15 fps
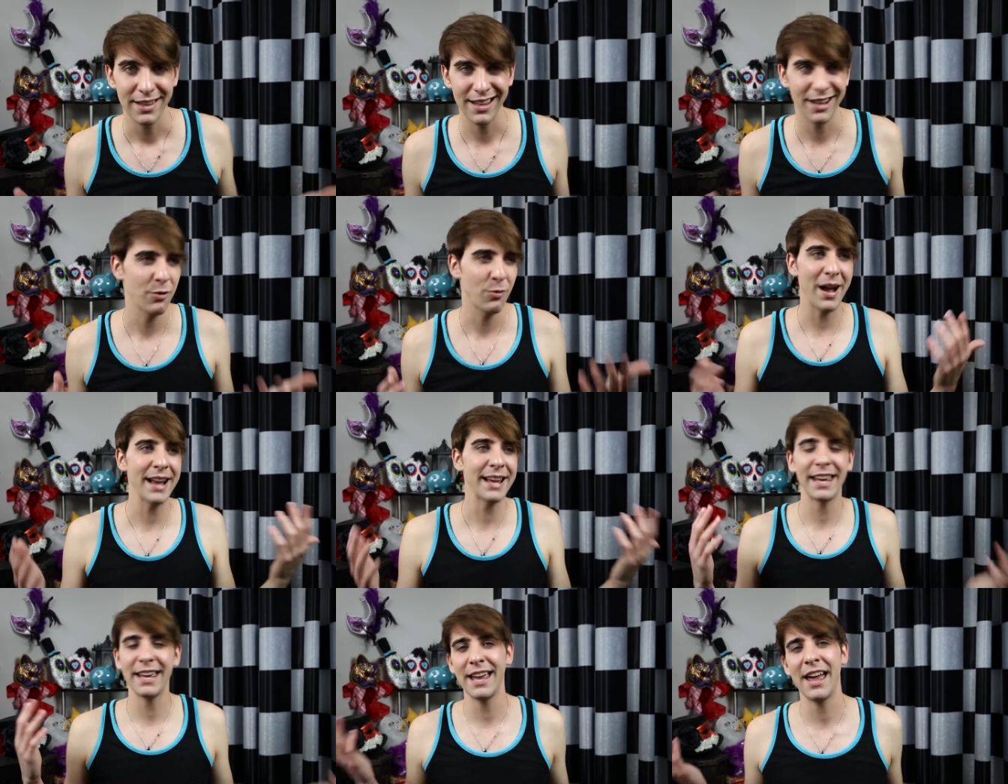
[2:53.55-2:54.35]
Like, why
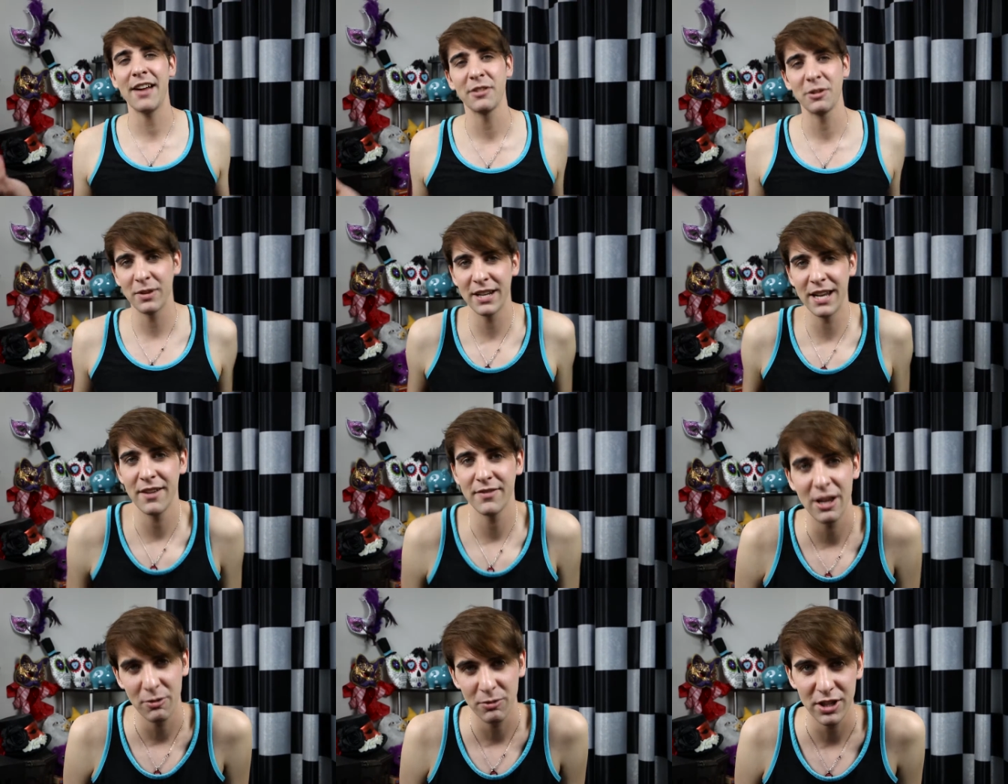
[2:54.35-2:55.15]
can't everyone
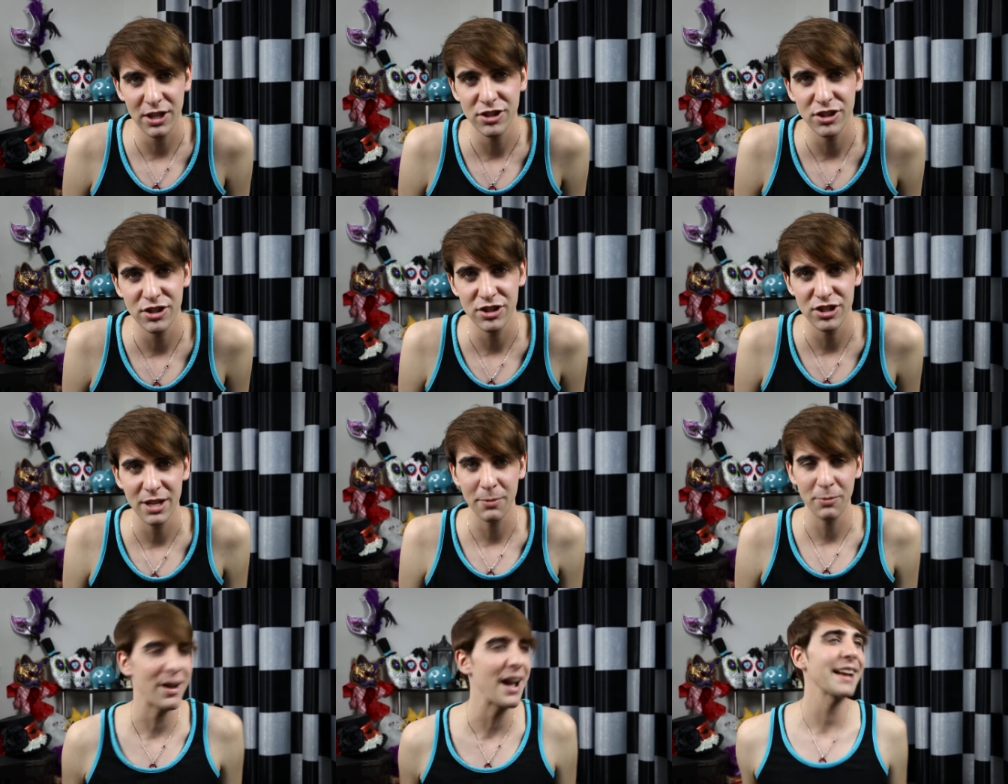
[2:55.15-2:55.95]
have that
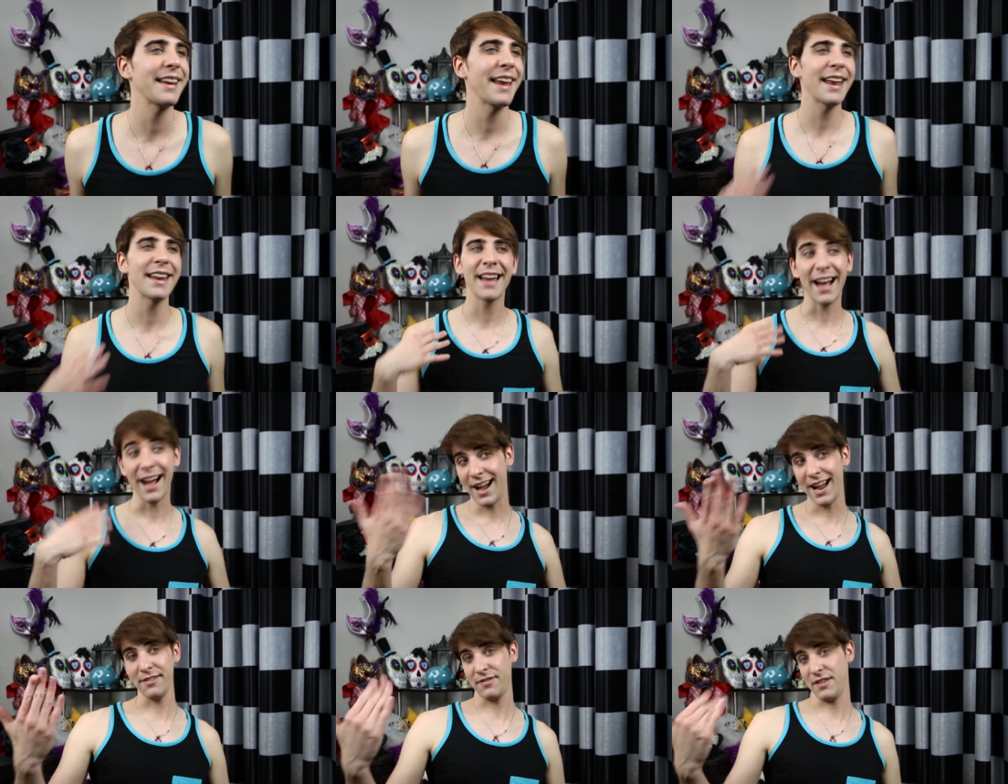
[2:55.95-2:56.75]
relationship? Why can't
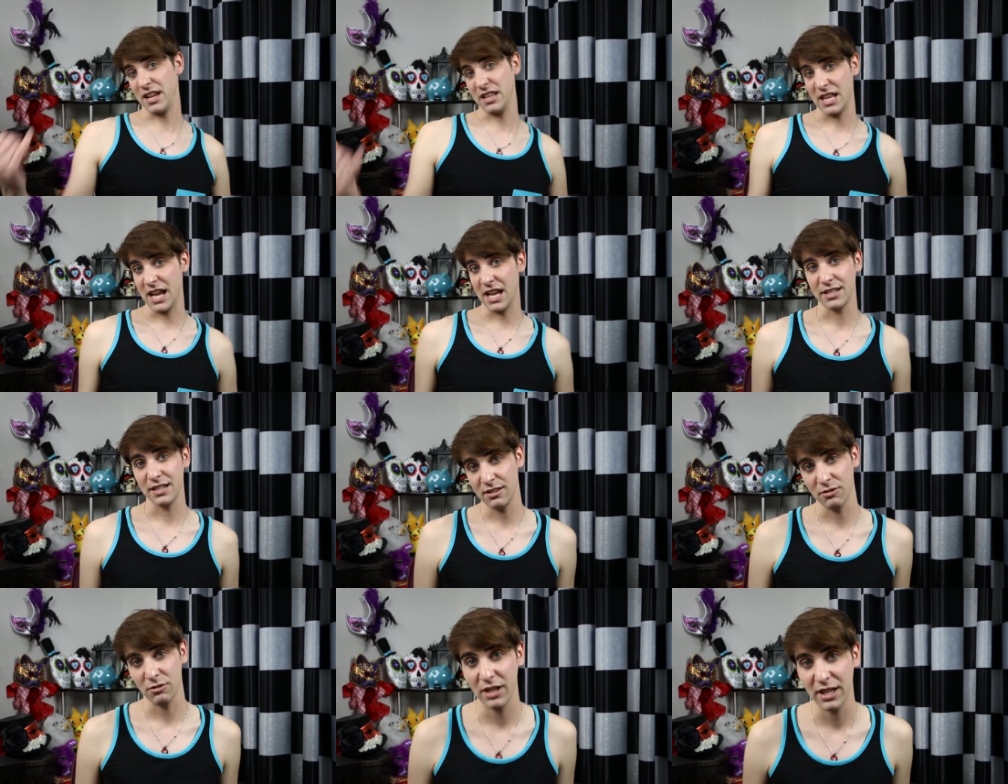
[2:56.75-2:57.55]
I find that
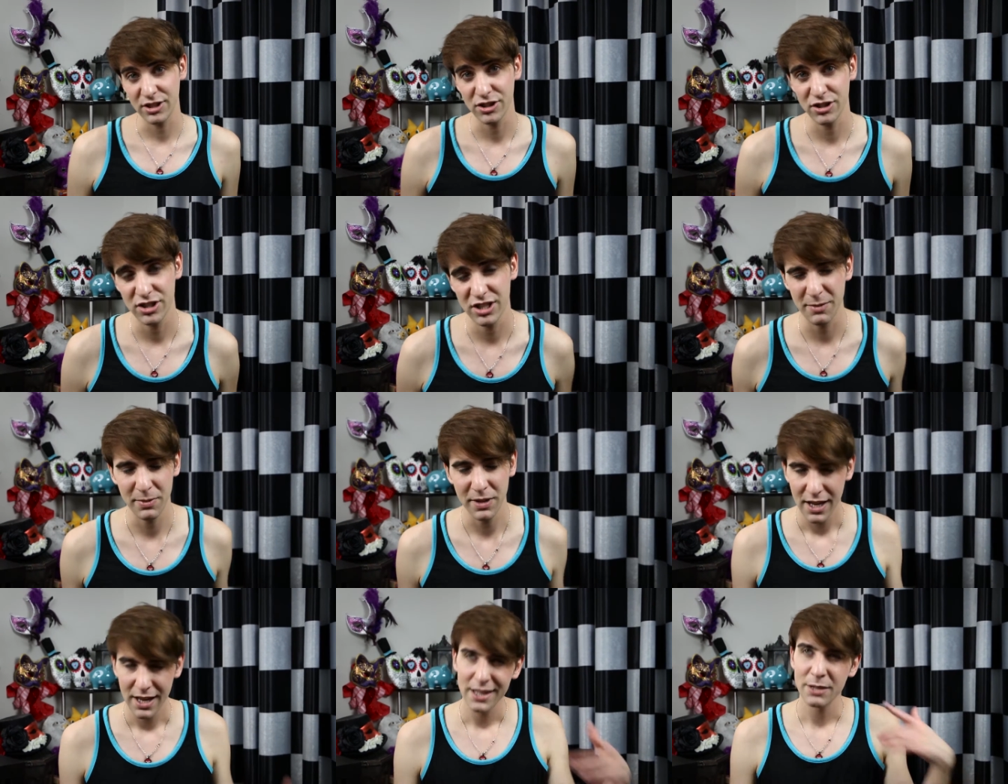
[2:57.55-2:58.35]
in a relationship?
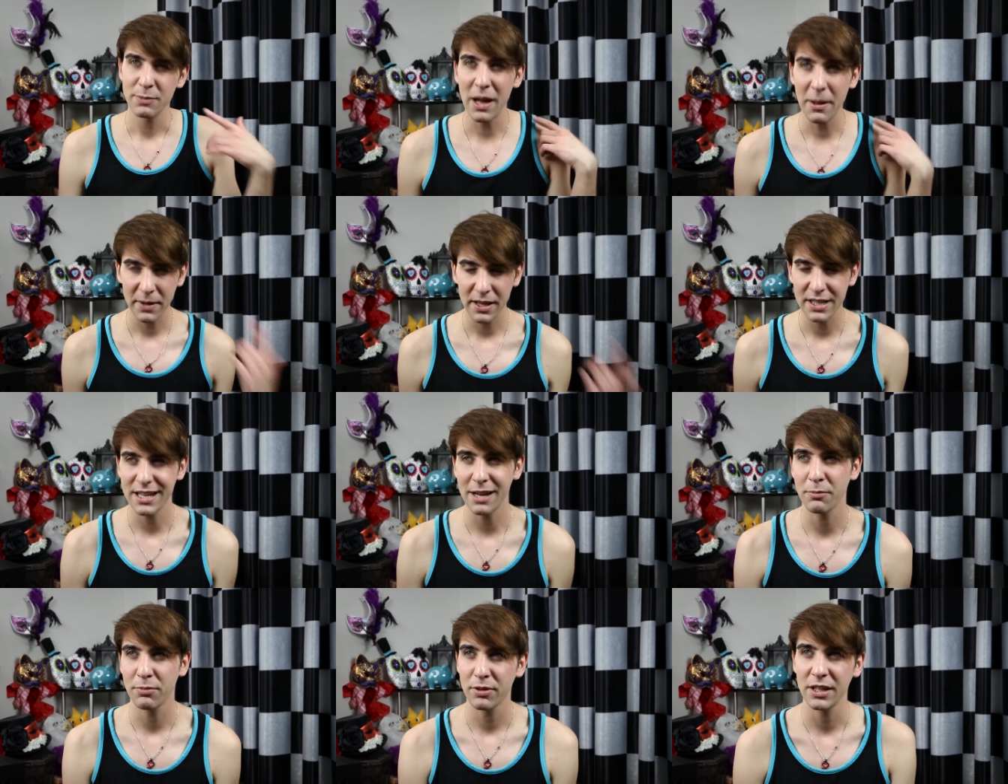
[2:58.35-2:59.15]
It's probably because
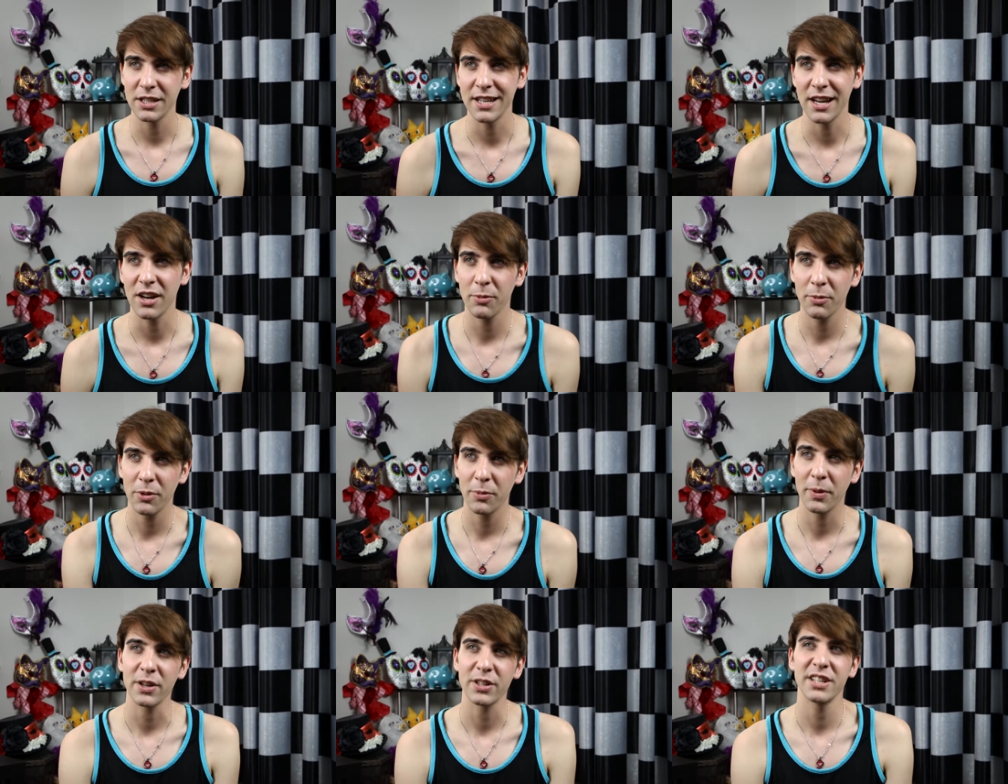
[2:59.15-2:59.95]
I'm a pretty
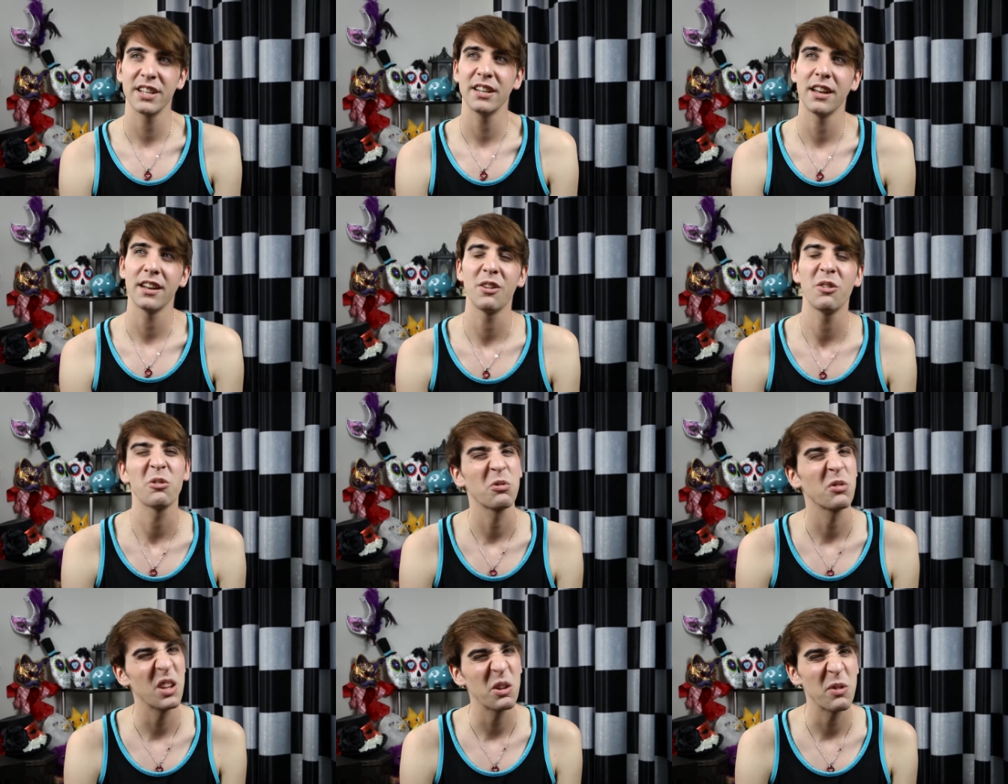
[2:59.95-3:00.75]
terrible person and no
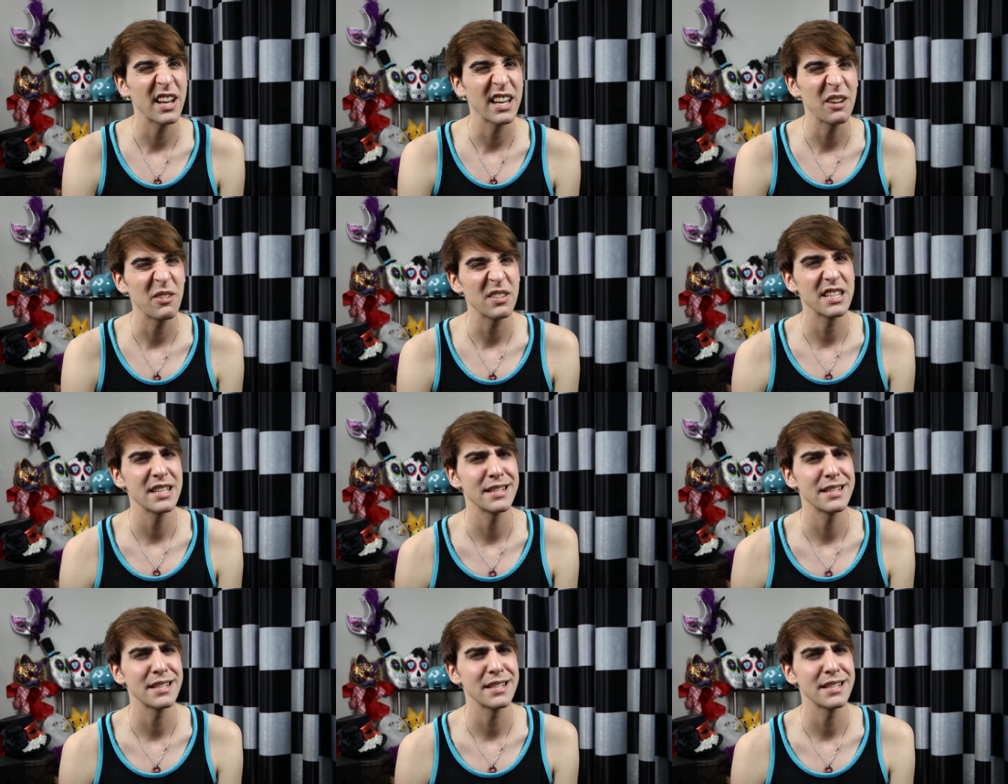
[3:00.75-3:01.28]
one really want to get with